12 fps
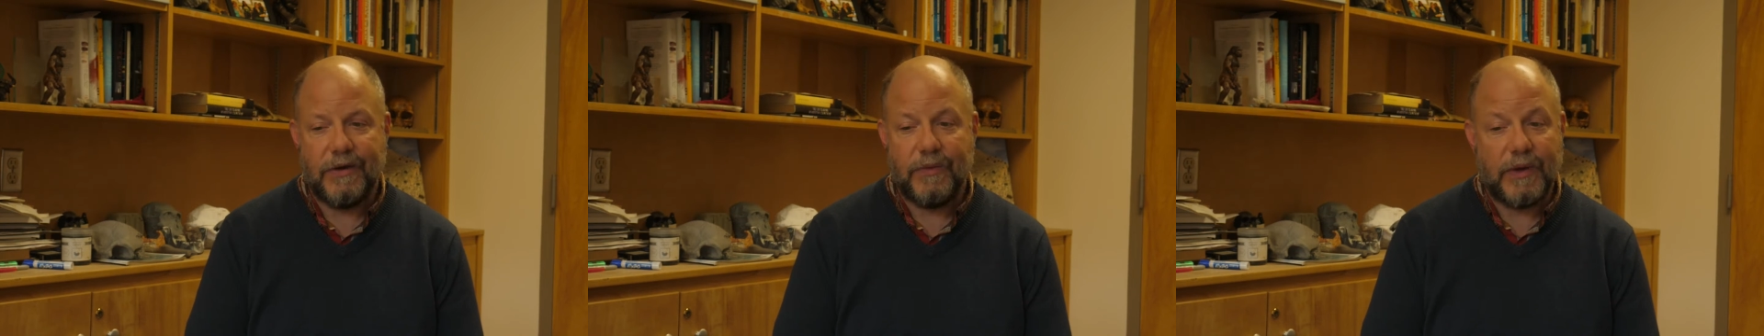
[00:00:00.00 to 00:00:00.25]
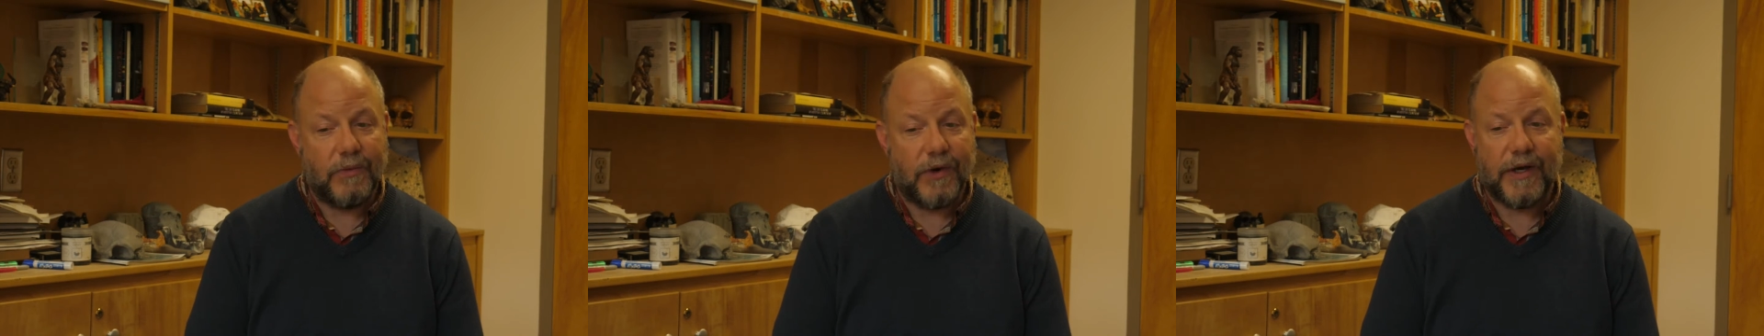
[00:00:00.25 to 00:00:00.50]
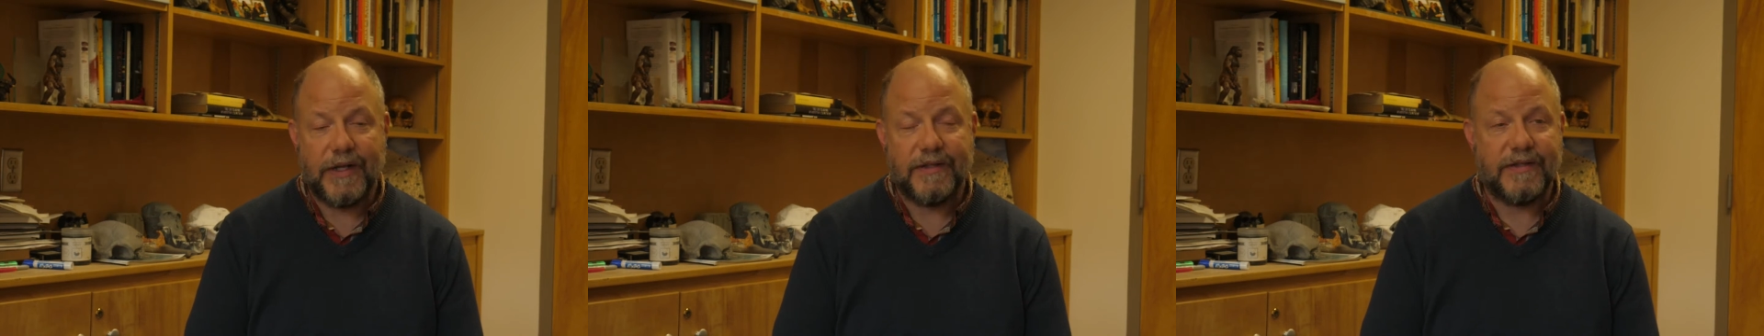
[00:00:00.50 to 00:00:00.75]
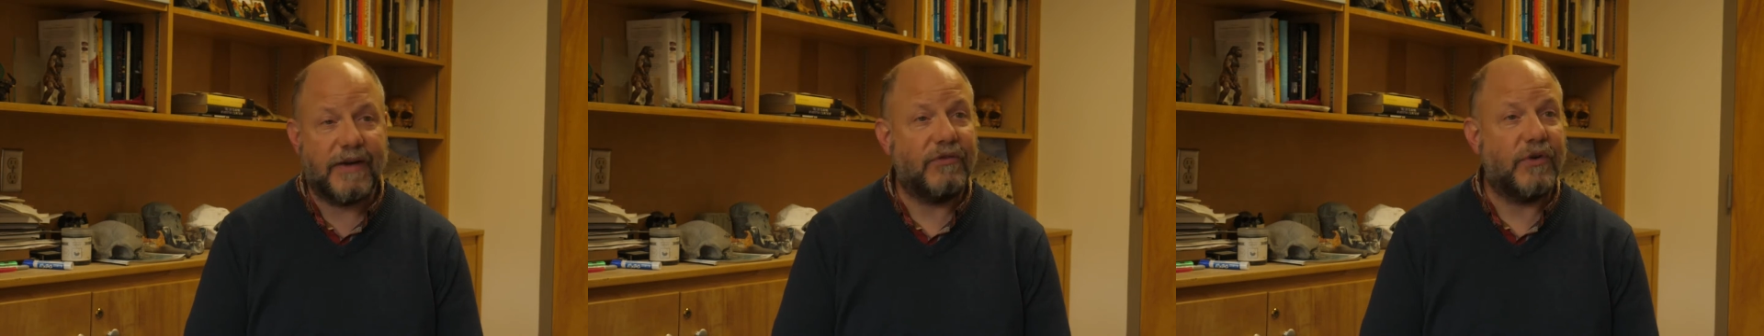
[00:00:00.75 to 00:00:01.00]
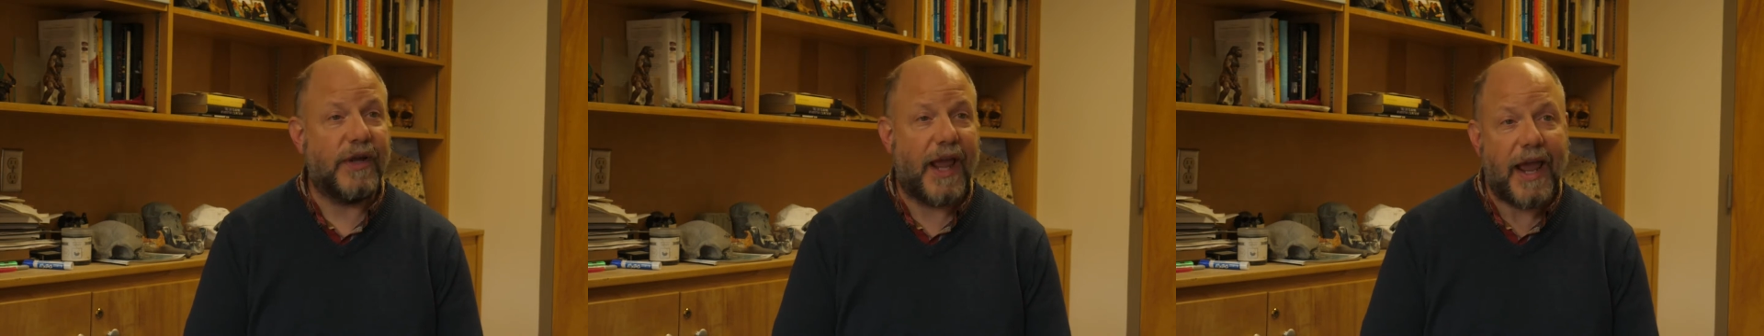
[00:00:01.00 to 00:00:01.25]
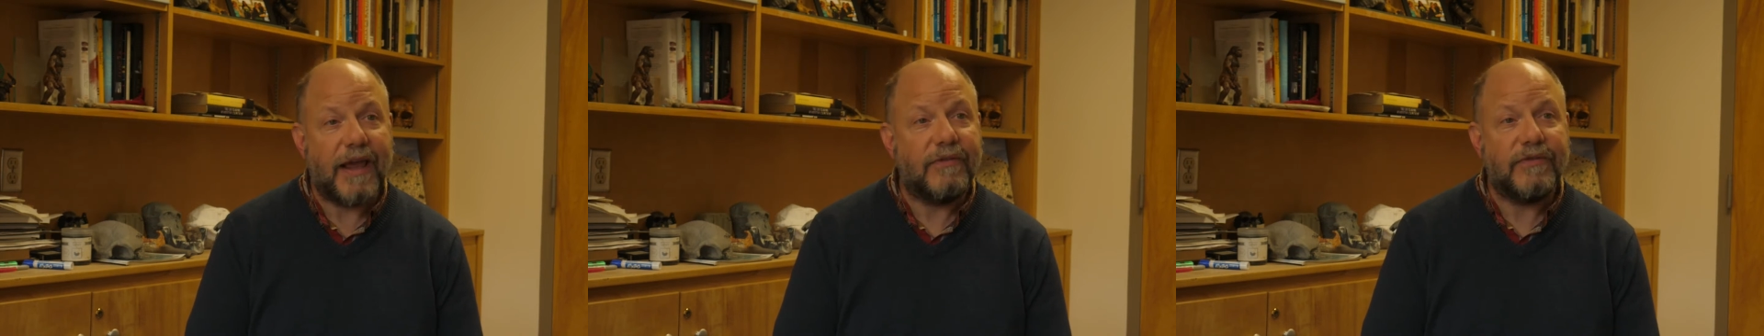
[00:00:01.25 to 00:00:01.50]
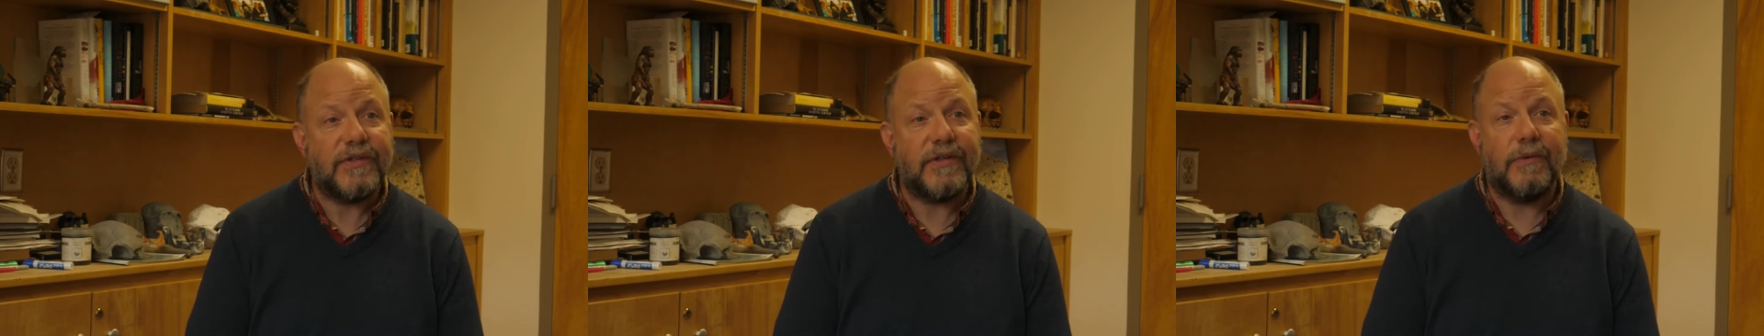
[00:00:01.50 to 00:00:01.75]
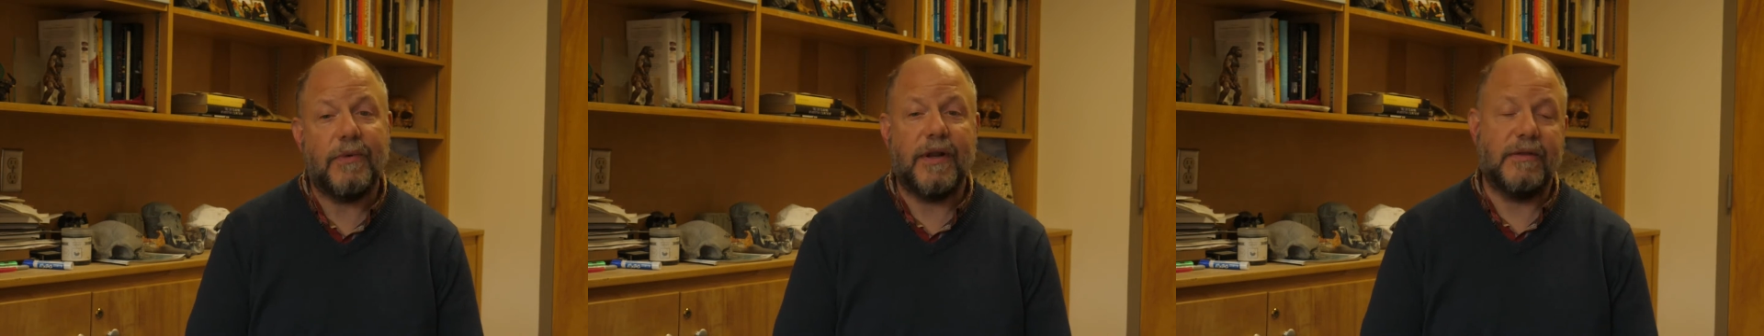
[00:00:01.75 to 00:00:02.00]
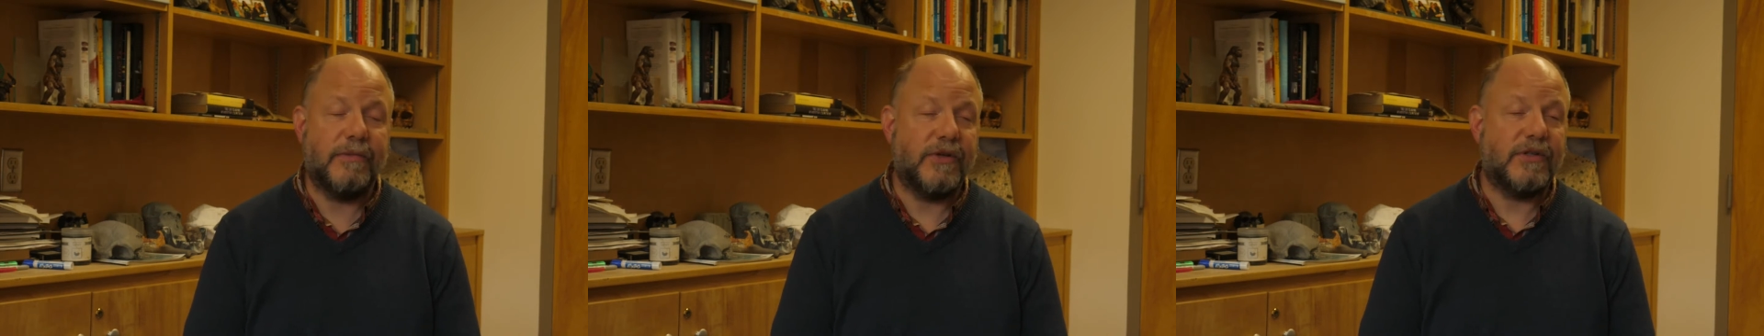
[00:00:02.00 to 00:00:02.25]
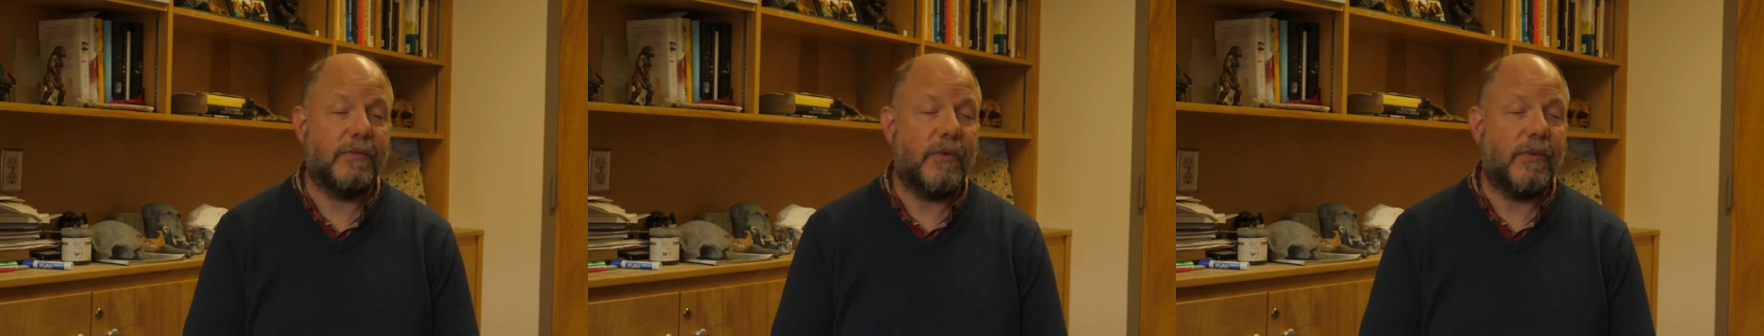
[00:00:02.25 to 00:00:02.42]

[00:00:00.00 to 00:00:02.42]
We work in several caves. One of the most